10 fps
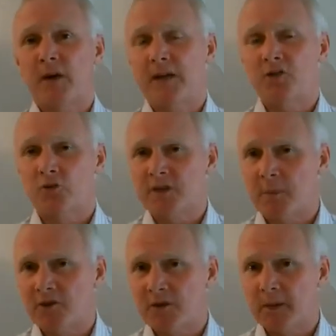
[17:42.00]
financial
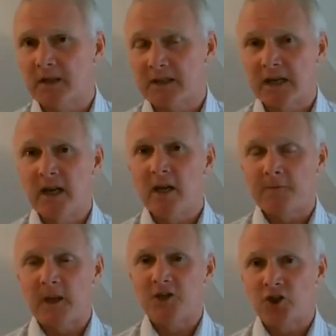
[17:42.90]
responsibilities.
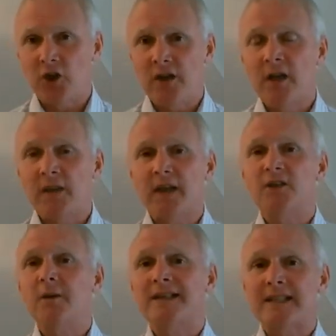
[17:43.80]
If they join, they
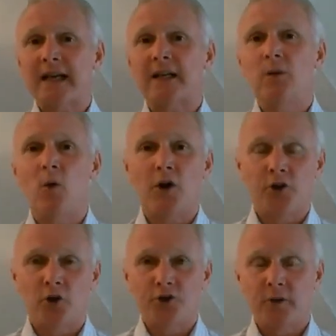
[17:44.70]
can do exactly
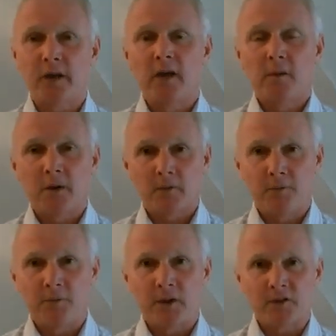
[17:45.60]
what you're doing, but
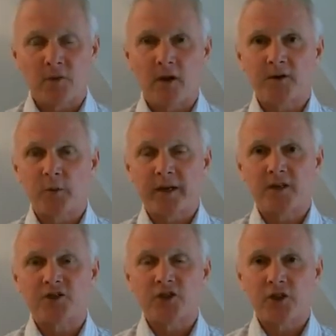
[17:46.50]
as far as we're
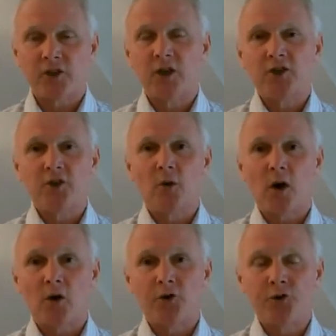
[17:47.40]
concerned, you
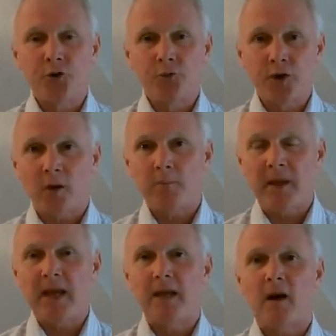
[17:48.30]
do not
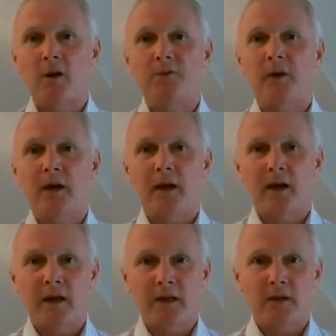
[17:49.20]
pay off
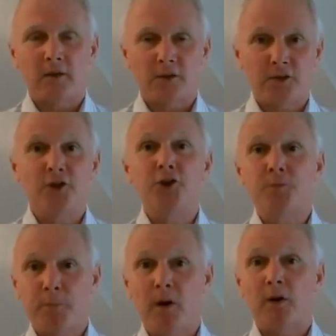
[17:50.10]
a
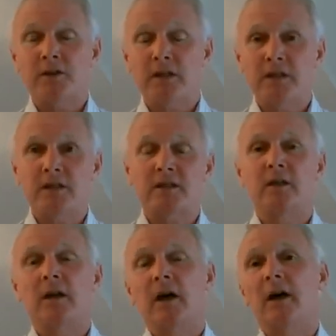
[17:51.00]
third party's